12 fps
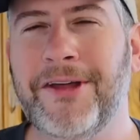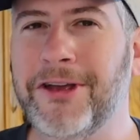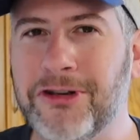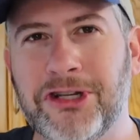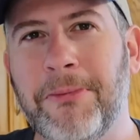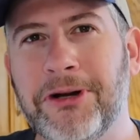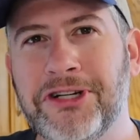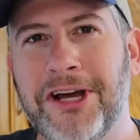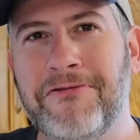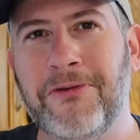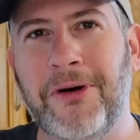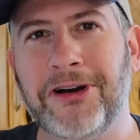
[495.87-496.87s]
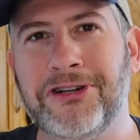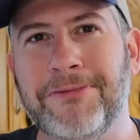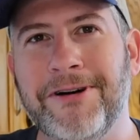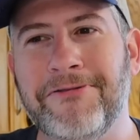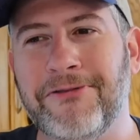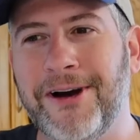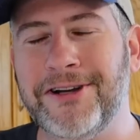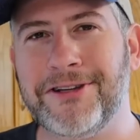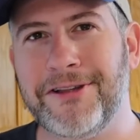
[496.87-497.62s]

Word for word: Thank you so much again for watching, my friends.